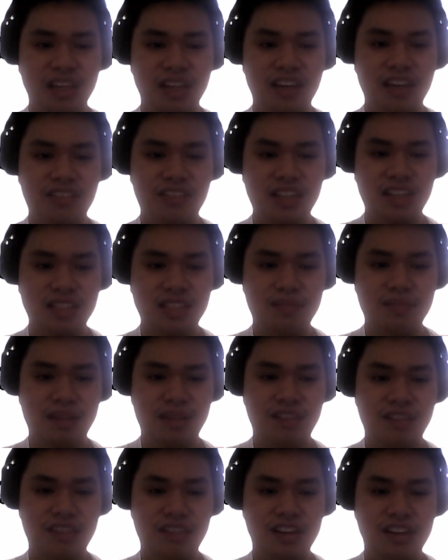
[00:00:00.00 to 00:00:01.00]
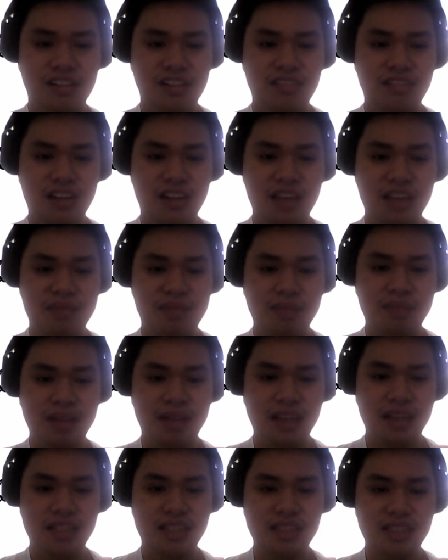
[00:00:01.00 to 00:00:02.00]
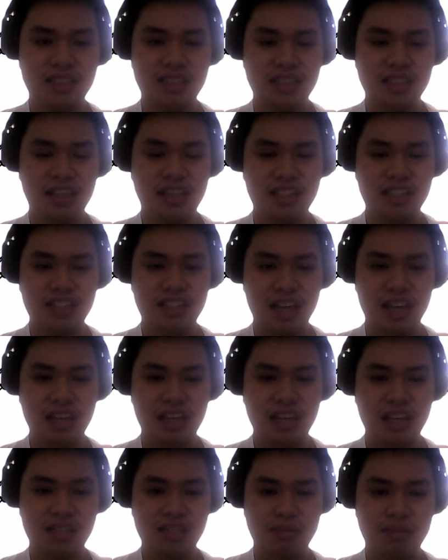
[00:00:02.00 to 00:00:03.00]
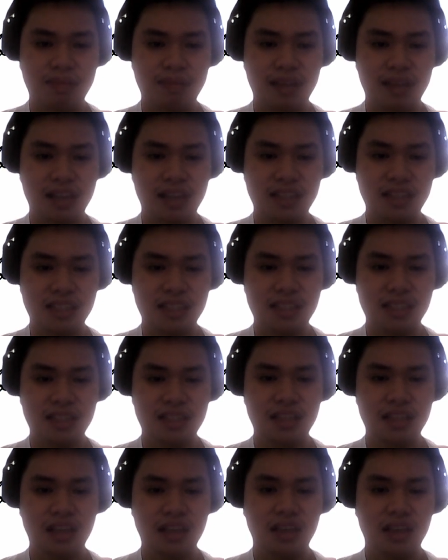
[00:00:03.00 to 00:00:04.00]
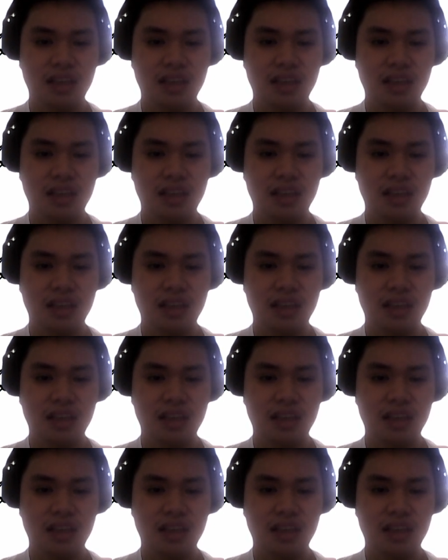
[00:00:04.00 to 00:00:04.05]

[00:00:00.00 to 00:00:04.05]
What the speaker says: if it is above 800 Mbps/8 Gbps.